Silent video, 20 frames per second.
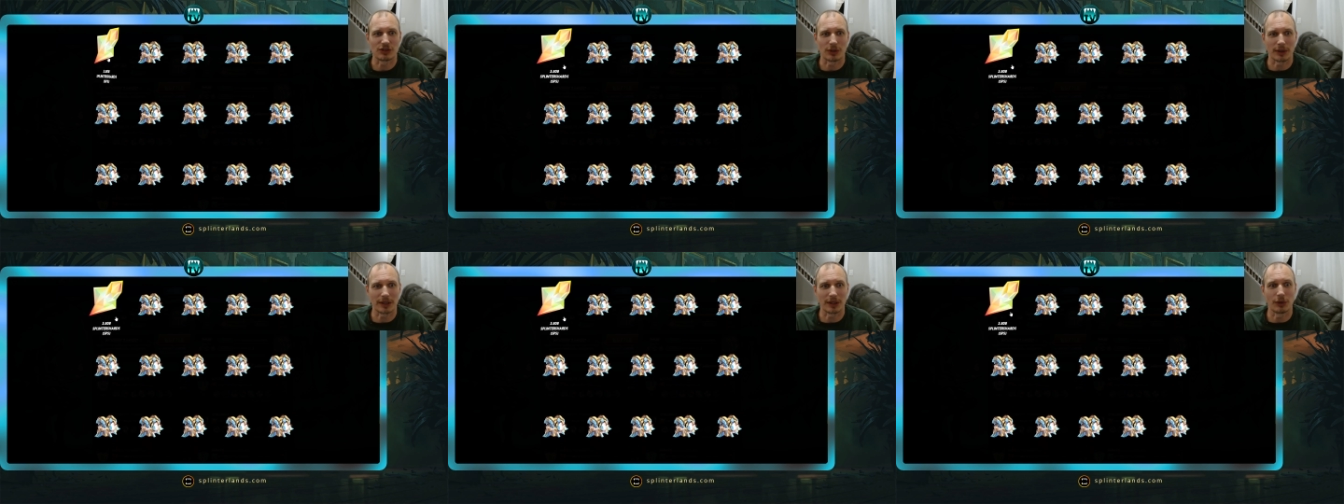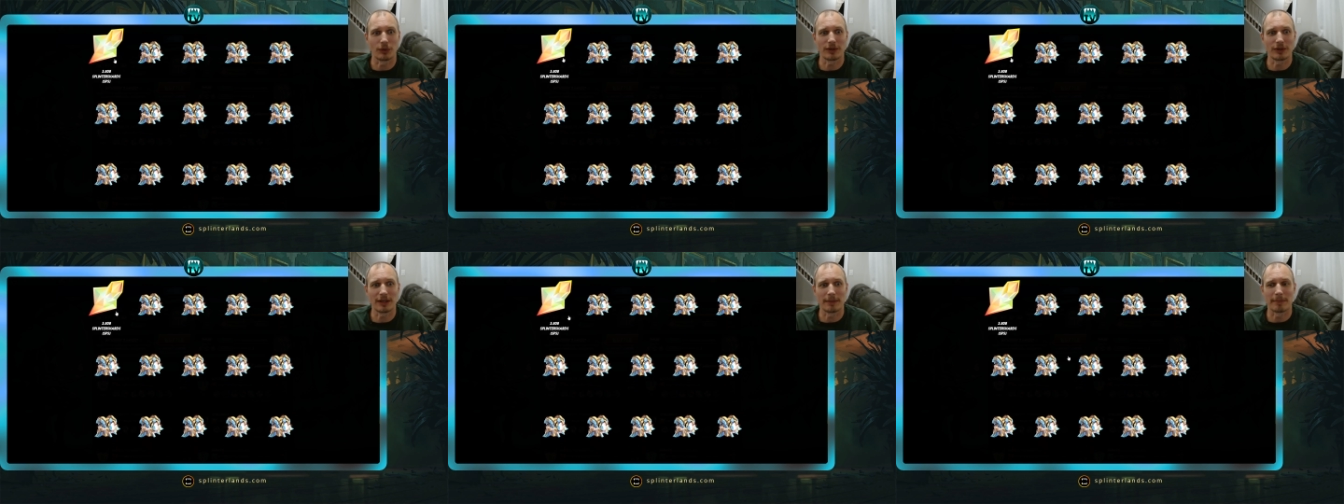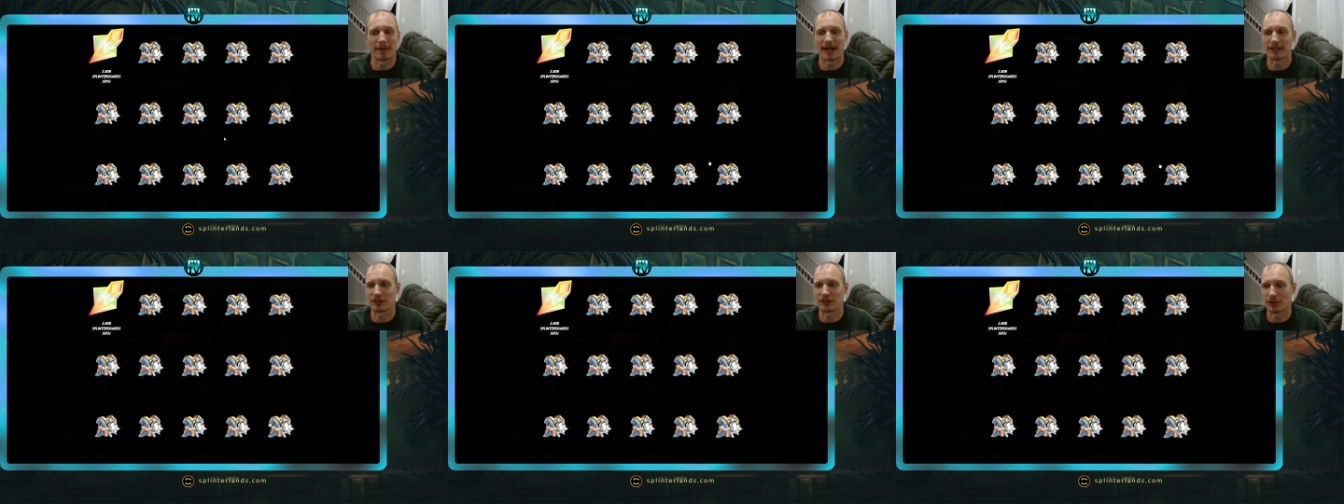So I can only
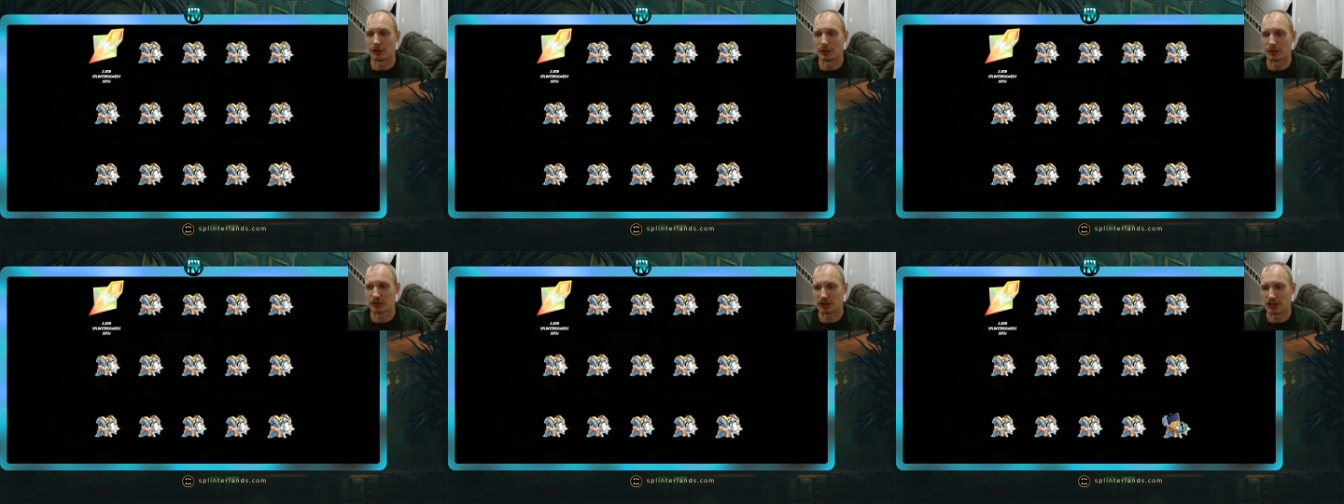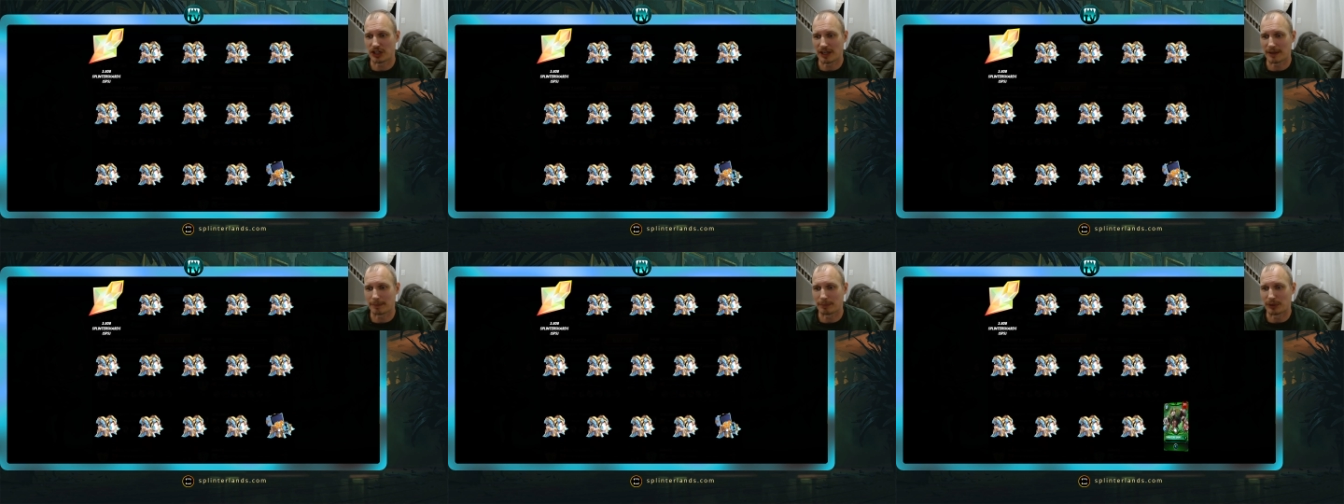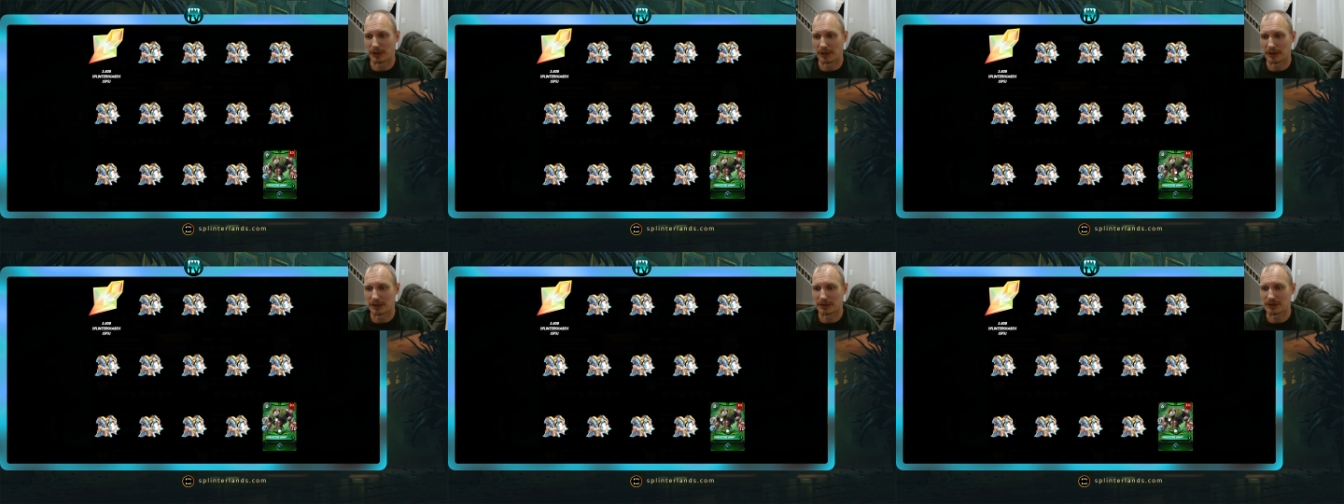imagine those champ
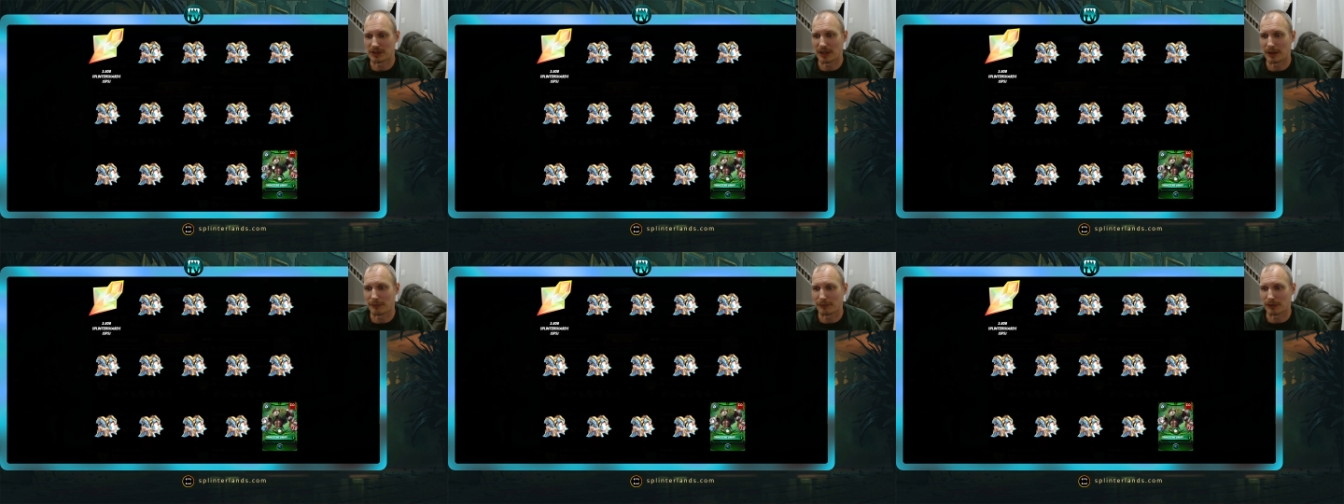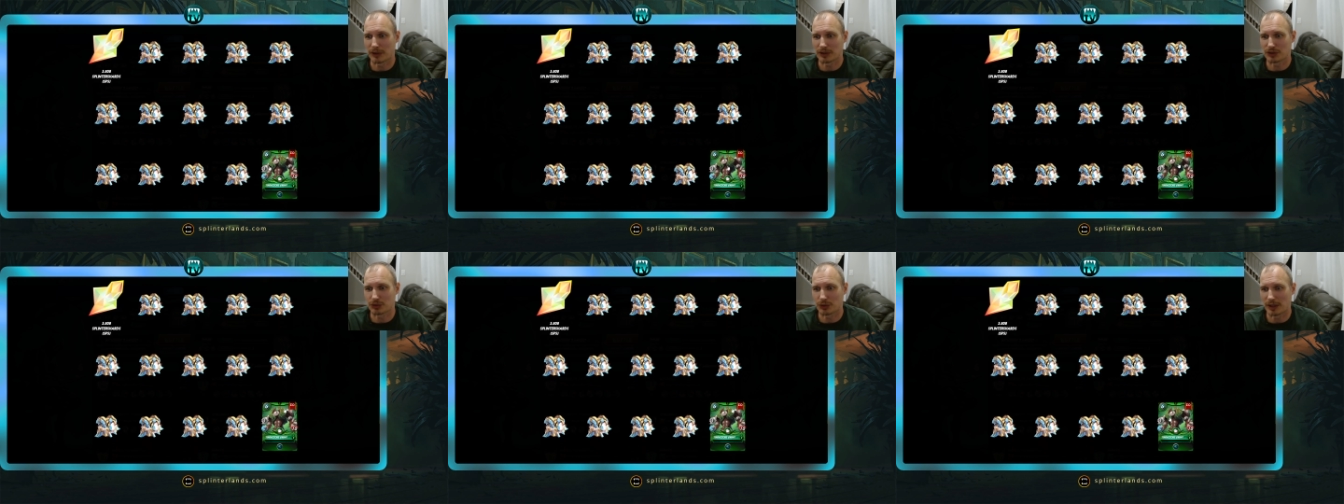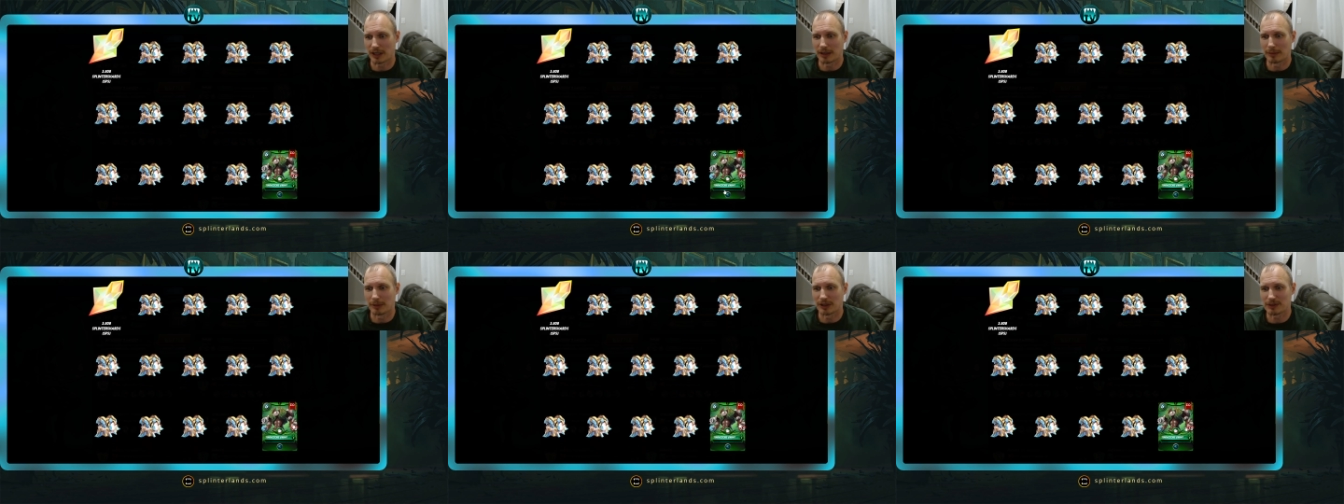players and how
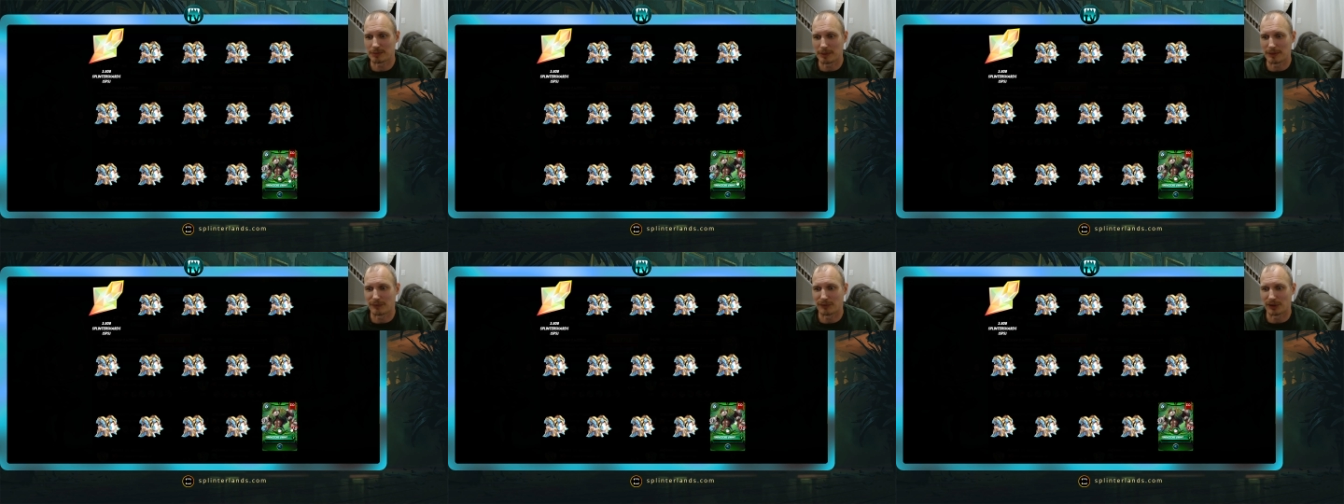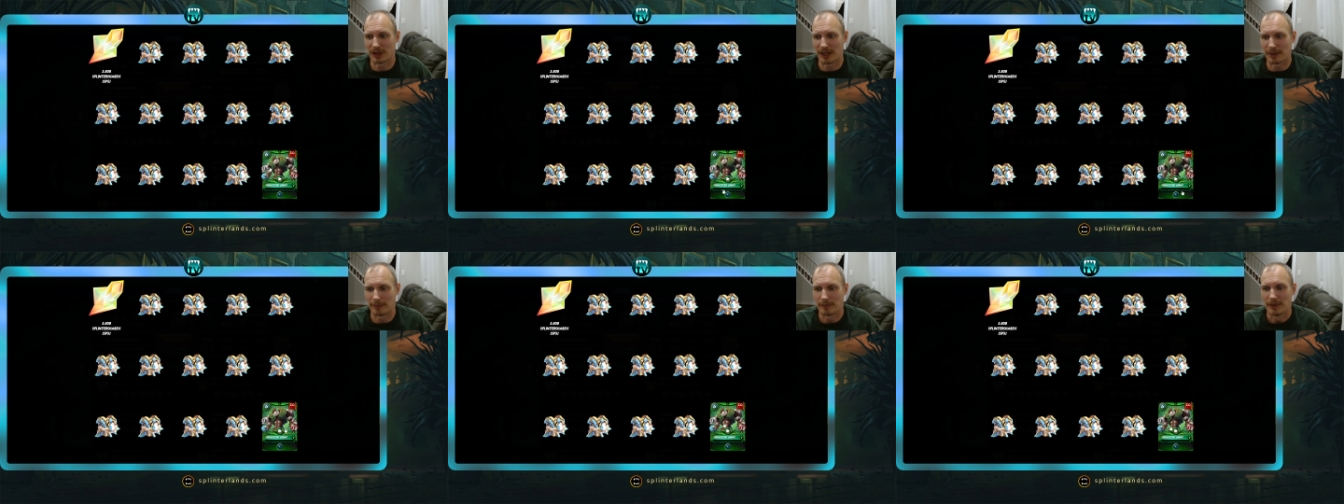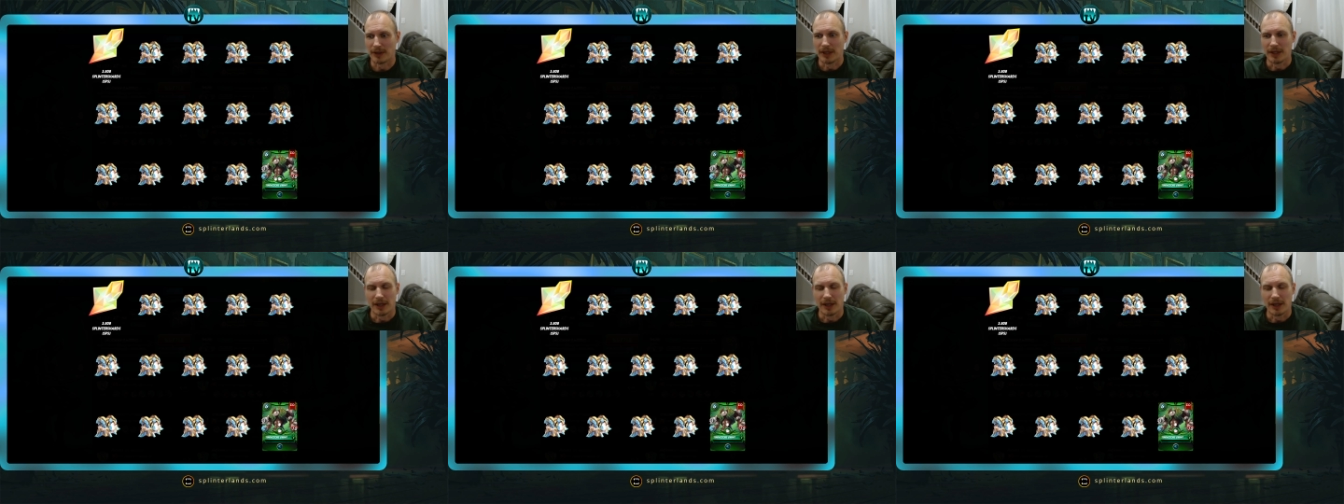frustrating it must be for them.